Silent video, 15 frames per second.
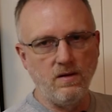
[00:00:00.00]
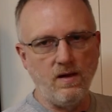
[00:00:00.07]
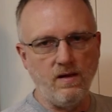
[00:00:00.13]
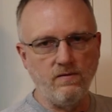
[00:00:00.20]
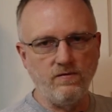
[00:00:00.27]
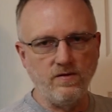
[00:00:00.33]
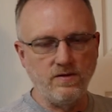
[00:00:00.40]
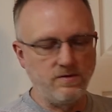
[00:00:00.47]

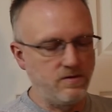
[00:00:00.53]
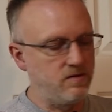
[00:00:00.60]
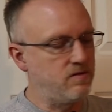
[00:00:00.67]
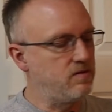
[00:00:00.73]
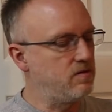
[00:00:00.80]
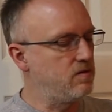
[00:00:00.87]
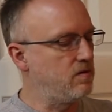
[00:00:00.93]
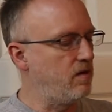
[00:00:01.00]
if
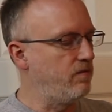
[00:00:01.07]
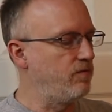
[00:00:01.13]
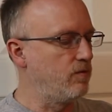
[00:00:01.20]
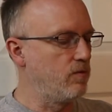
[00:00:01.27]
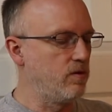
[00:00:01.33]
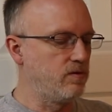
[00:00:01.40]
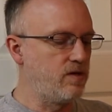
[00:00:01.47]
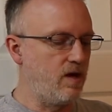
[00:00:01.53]
it's if the
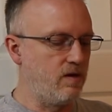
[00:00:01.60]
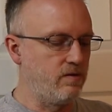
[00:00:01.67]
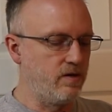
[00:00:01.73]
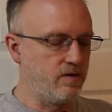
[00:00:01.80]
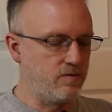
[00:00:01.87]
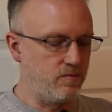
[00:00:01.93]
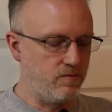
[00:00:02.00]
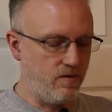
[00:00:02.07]
rotator
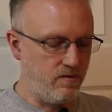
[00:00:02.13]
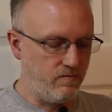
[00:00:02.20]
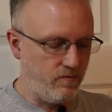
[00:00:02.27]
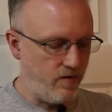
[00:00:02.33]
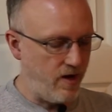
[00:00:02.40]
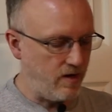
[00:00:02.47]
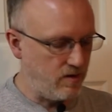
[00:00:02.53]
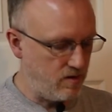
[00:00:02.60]
is in
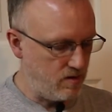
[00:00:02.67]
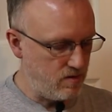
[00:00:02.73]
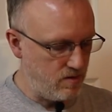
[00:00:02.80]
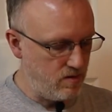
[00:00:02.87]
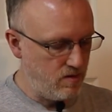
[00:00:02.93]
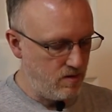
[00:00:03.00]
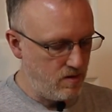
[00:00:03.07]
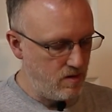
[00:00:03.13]
fact
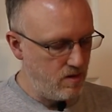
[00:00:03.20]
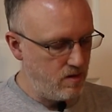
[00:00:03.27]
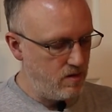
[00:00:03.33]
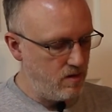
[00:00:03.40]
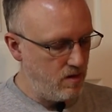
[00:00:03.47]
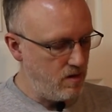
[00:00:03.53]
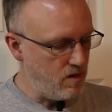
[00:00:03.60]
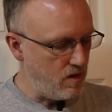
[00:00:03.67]

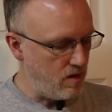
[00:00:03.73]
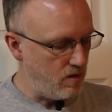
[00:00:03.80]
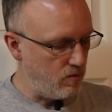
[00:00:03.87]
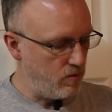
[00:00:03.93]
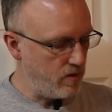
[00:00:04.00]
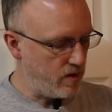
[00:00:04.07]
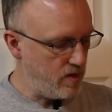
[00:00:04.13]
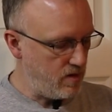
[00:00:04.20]
uh,
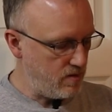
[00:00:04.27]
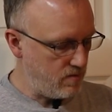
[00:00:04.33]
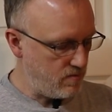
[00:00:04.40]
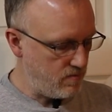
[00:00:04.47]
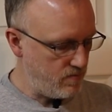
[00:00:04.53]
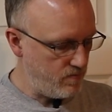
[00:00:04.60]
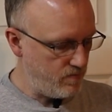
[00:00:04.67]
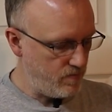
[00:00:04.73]
working.
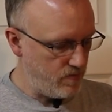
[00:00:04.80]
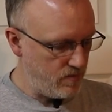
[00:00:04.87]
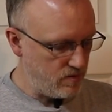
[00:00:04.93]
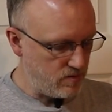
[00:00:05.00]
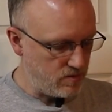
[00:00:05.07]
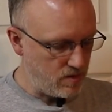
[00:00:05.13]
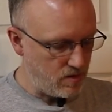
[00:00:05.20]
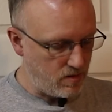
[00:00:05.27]

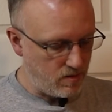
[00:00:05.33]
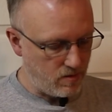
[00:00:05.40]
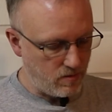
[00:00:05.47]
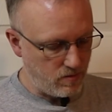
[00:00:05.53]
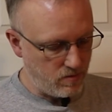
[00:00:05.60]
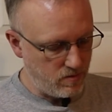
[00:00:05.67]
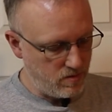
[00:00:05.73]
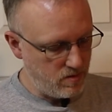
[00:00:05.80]

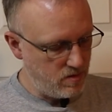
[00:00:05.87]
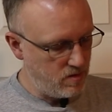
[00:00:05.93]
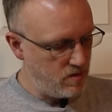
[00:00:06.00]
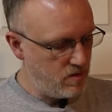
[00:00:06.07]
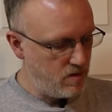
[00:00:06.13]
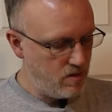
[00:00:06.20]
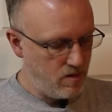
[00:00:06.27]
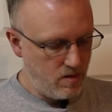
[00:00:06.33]
So
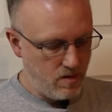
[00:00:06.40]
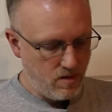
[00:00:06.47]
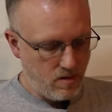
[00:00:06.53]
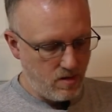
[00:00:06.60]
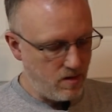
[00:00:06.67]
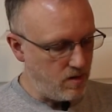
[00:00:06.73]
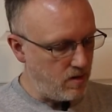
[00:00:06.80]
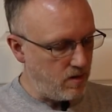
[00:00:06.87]

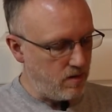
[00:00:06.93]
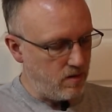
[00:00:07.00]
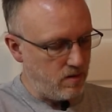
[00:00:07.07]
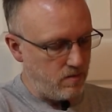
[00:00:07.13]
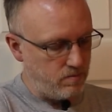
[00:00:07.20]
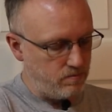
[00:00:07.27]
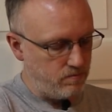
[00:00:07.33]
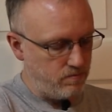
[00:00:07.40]

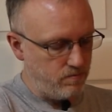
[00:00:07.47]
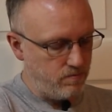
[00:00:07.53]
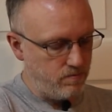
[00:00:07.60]
um,